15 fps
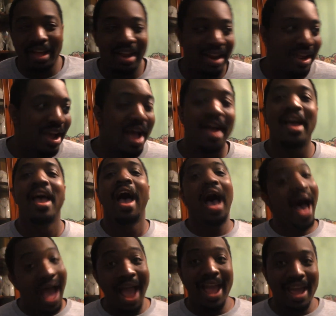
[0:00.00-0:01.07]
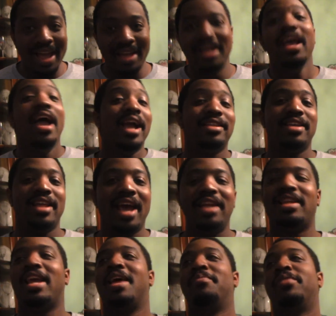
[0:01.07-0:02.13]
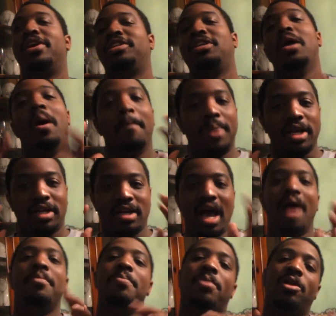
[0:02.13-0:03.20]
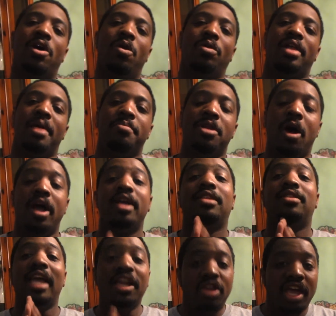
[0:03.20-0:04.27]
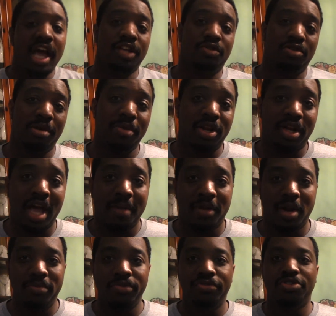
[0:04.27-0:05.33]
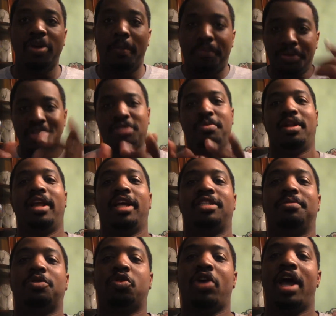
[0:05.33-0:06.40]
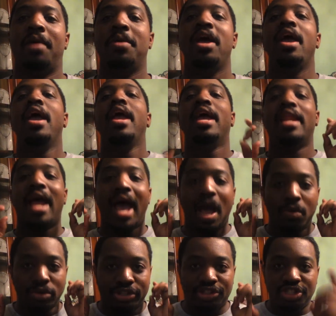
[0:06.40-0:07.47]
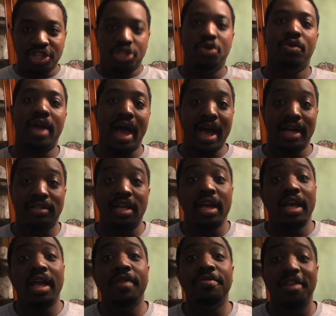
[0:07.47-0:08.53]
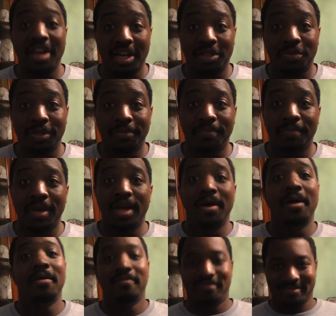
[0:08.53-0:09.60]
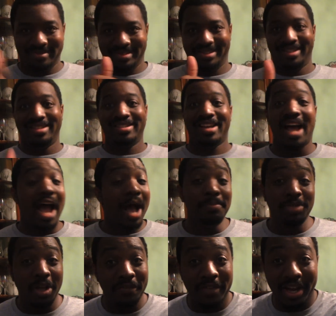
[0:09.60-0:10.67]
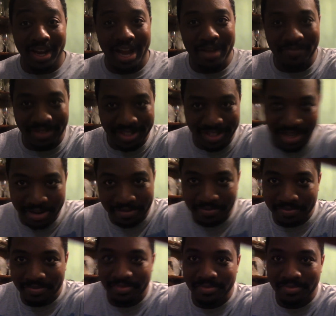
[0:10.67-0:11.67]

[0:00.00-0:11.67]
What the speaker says: I ain't that damn much. But comment below, let me know. And thank you guys for joining me on the Comic Gaming Movie Show. Please remember to like, subscribe, and I will see you guys in the next one. I'm so fucking hyped for this year.